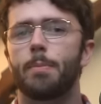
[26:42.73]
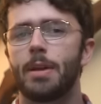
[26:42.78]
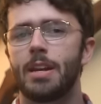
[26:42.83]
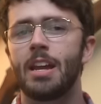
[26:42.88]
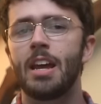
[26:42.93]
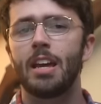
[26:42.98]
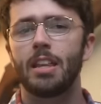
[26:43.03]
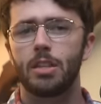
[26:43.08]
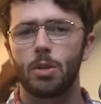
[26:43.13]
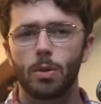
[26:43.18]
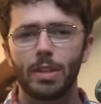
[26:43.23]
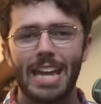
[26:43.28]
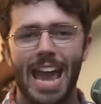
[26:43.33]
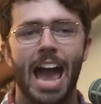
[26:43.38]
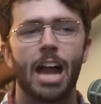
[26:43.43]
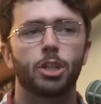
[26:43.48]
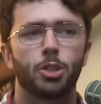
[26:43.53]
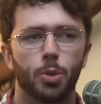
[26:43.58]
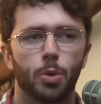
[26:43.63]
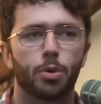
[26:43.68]
But the only
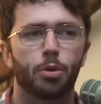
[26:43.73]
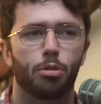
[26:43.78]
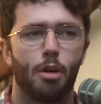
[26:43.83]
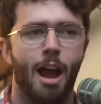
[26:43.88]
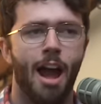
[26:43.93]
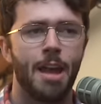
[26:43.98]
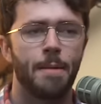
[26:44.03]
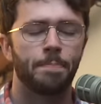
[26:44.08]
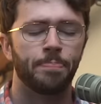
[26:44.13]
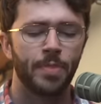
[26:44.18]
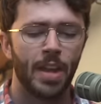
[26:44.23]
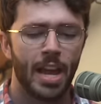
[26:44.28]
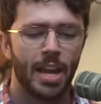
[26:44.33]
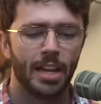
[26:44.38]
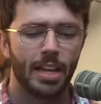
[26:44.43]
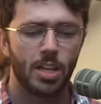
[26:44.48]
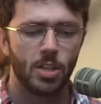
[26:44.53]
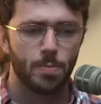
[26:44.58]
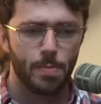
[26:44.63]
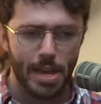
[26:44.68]
actual crime is